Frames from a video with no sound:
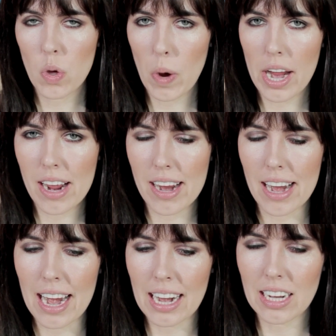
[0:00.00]
the way, I
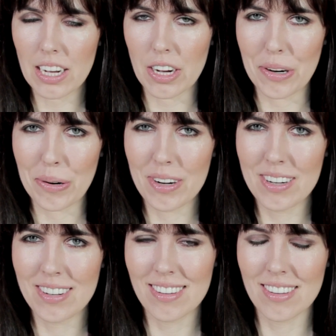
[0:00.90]
hate you.
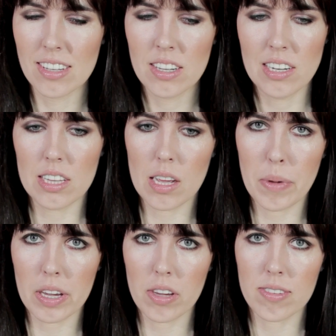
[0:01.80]
Did that
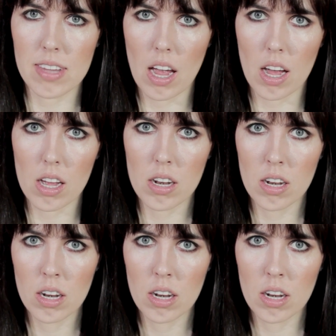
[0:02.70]
make you sad?